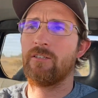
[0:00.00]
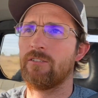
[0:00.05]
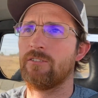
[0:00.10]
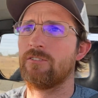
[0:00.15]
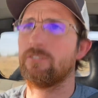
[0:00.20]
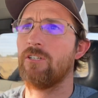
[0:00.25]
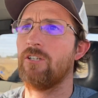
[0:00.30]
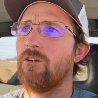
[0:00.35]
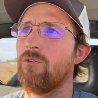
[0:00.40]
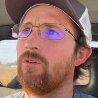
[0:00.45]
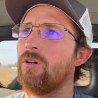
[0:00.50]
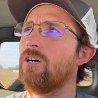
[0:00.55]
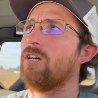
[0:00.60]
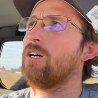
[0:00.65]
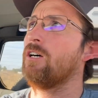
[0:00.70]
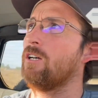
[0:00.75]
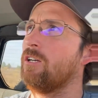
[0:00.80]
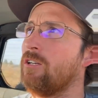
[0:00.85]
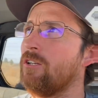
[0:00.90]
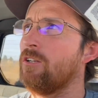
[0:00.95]
So
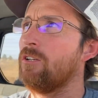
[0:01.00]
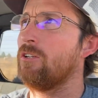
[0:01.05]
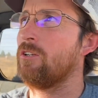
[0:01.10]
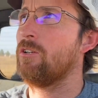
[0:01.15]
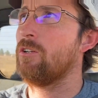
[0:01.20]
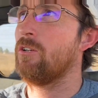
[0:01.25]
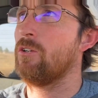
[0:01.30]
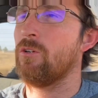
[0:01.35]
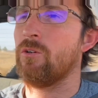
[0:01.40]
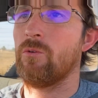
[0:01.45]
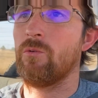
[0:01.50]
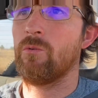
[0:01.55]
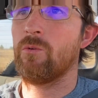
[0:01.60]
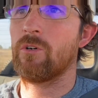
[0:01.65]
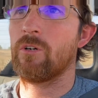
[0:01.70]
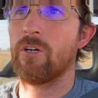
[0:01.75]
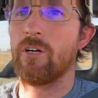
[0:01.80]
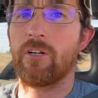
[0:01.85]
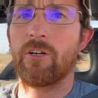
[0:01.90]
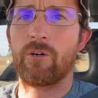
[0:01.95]
we're
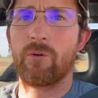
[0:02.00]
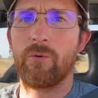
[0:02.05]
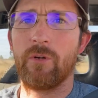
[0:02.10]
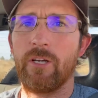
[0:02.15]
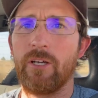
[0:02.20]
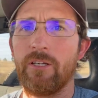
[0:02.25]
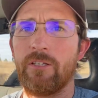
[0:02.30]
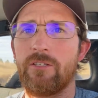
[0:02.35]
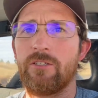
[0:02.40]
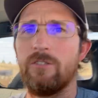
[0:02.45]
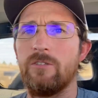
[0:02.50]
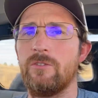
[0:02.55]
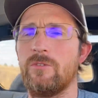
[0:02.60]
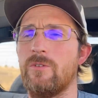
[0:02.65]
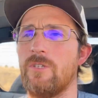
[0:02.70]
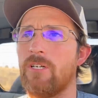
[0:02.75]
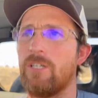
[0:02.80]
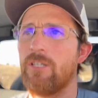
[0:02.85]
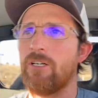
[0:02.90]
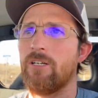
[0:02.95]
on our way
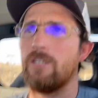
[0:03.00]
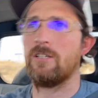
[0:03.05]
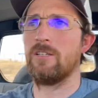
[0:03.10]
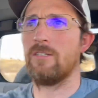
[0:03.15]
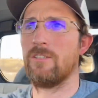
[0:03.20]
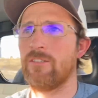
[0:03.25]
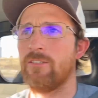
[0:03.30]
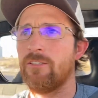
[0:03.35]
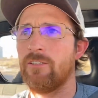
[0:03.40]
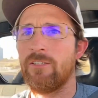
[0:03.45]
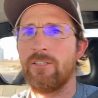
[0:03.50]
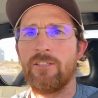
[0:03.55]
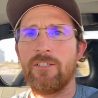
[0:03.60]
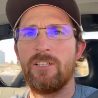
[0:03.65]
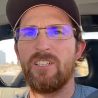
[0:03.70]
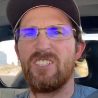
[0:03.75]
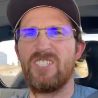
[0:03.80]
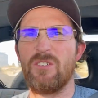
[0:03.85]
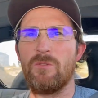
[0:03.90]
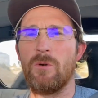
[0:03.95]
to
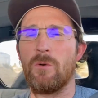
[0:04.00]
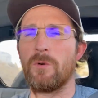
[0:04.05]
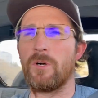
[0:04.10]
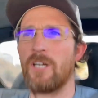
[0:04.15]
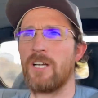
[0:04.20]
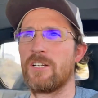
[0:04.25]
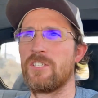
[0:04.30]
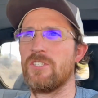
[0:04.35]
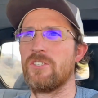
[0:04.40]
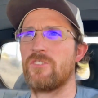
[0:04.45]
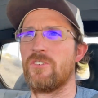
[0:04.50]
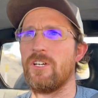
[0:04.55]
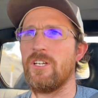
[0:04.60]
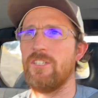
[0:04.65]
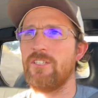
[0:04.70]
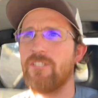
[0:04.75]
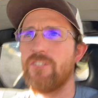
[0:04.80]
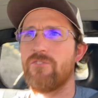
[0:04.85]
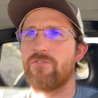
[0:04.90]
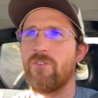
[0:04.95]
see what we're actually trading
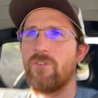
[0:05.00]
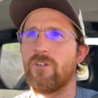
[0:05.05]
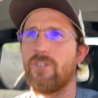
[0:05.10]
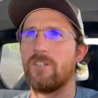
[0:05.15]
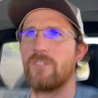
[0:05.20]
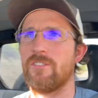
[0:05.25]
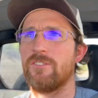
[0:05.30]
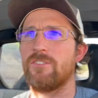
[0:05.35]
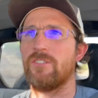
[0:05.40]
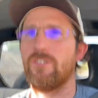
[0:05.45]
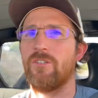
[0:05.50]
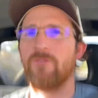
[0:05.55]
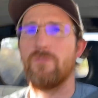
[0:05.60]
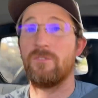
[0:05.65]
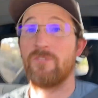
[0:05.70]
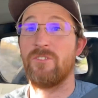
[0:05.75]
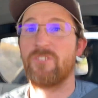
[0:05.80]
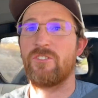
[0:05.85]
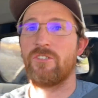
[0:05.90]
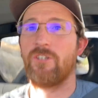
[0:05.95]
this for. So
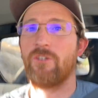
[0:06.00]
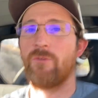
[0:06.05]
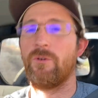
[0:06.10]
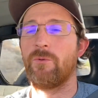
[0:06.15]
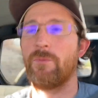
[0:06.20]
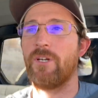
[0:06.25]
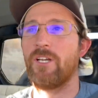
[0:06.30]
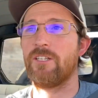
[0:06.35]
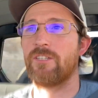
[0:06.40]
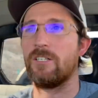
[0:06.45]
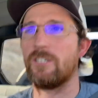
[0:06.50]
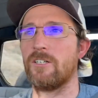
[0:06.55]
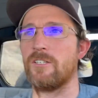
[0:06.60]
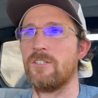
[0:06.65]
I'll show you when we get there.